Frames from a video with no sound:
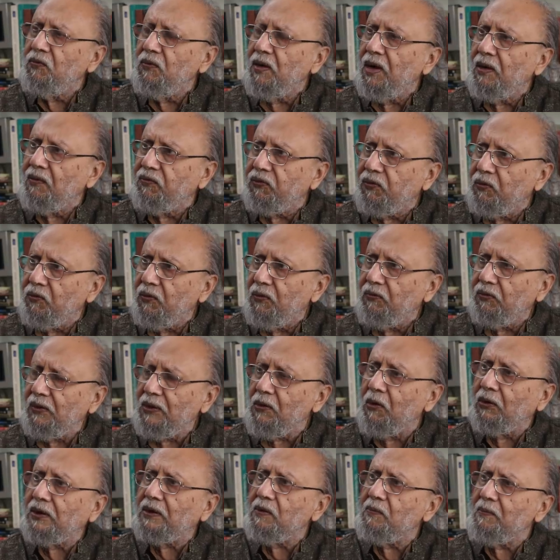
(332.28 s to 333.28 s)
uh,
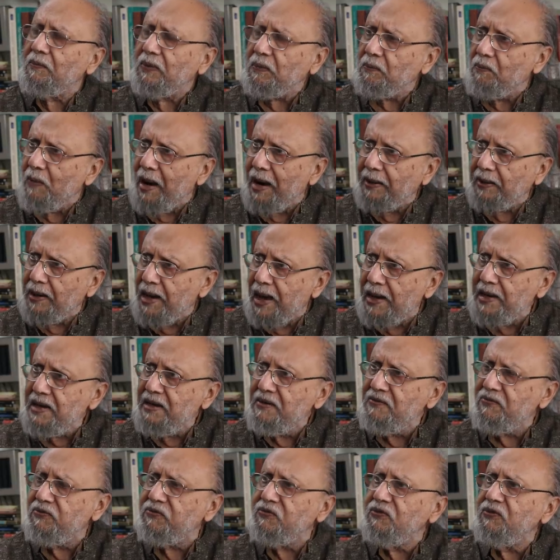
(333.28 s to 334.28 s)
not a
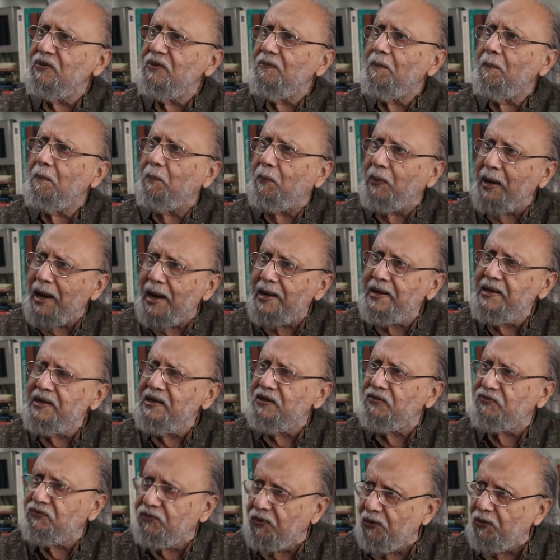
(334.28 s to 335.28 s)
naive,
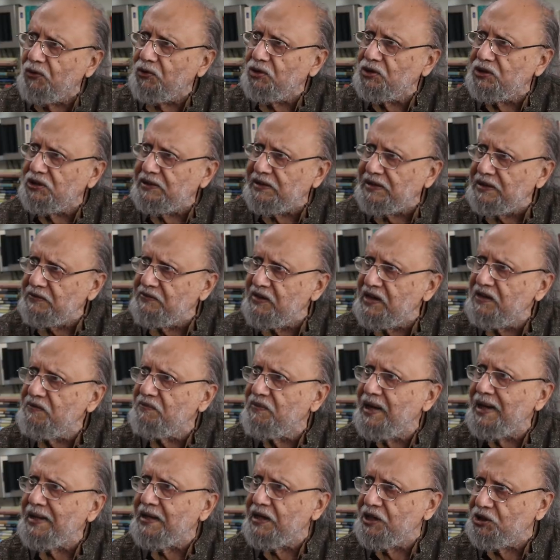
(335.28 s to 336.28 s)
blind force
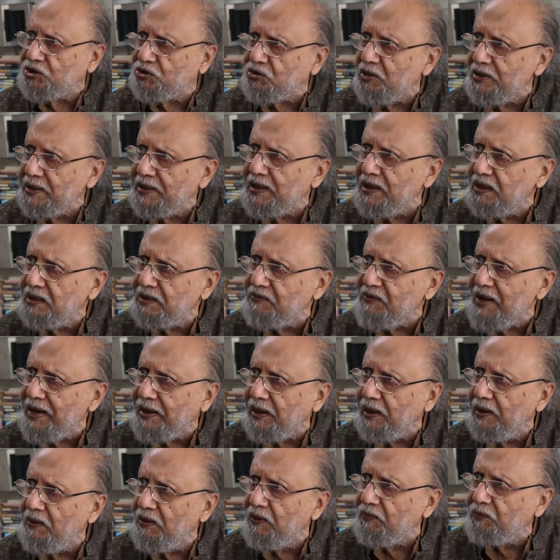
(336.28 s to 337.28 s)
driven by historical
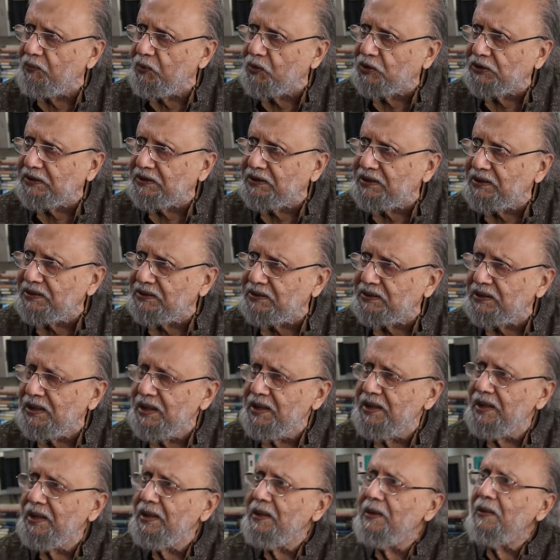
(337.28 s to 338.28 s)
uh, processes.
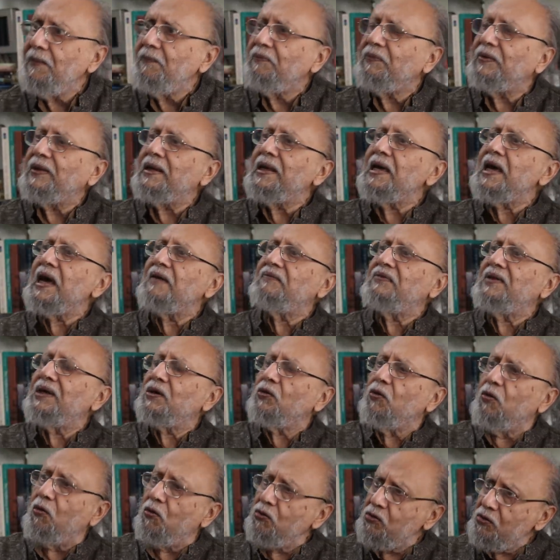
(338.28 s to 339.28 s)
They have
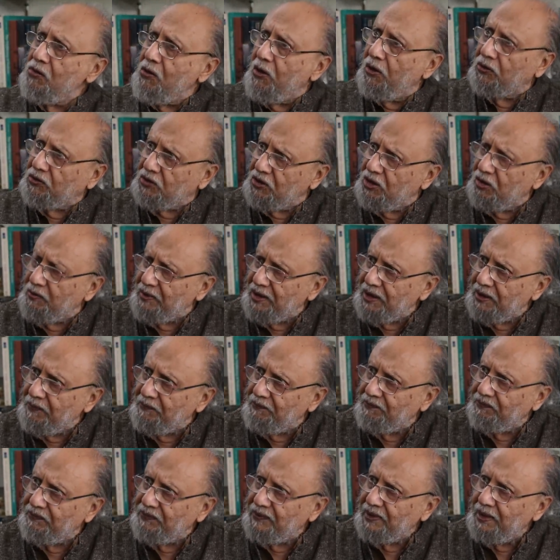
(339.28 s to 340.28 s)
their own autonomy.
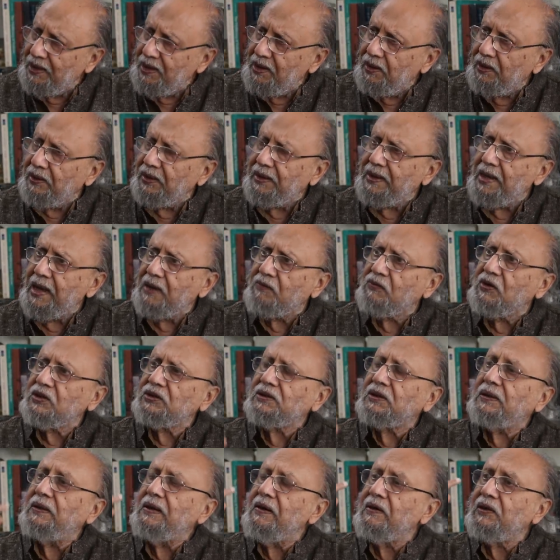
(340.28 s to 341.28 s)
There
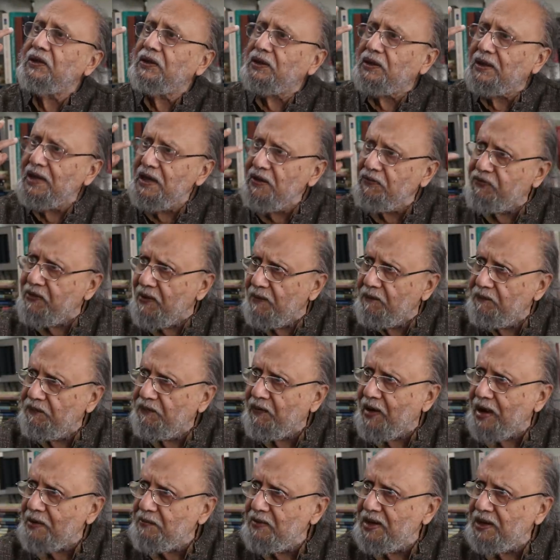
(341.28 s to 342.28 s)
was there are three
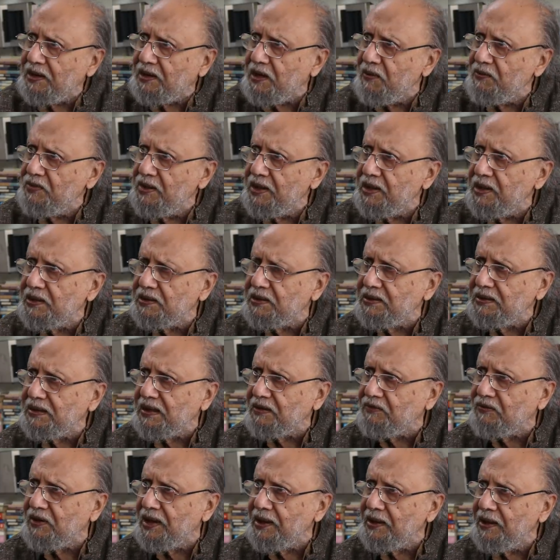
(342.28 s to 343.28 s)
farming communities in
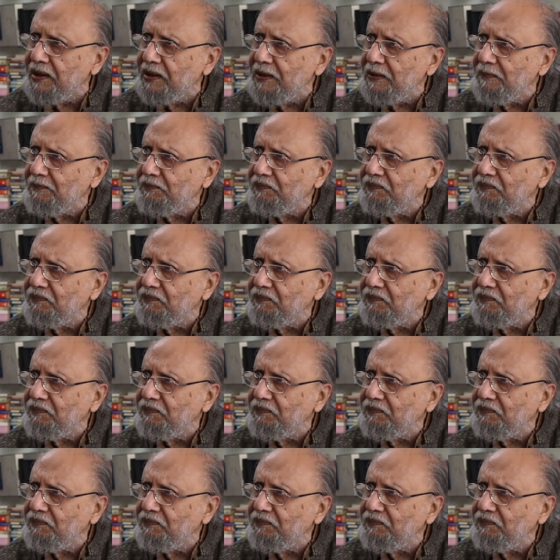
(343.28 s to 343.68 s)
the world